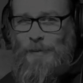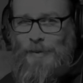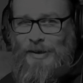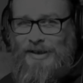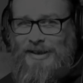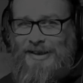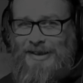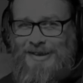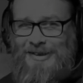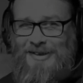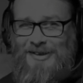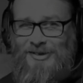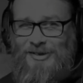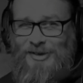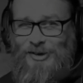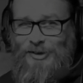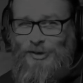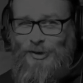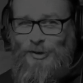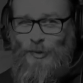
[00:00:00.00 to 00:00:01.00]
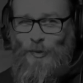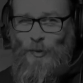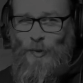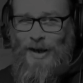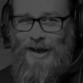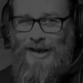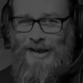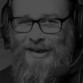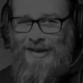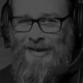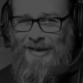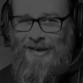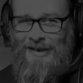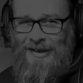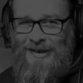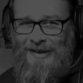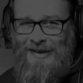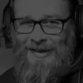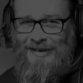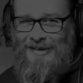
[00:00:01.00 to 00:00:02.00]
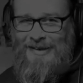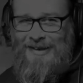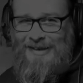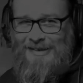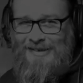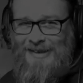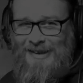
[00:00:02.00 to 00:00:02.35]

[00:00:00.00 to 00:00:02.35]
But I needed to know where these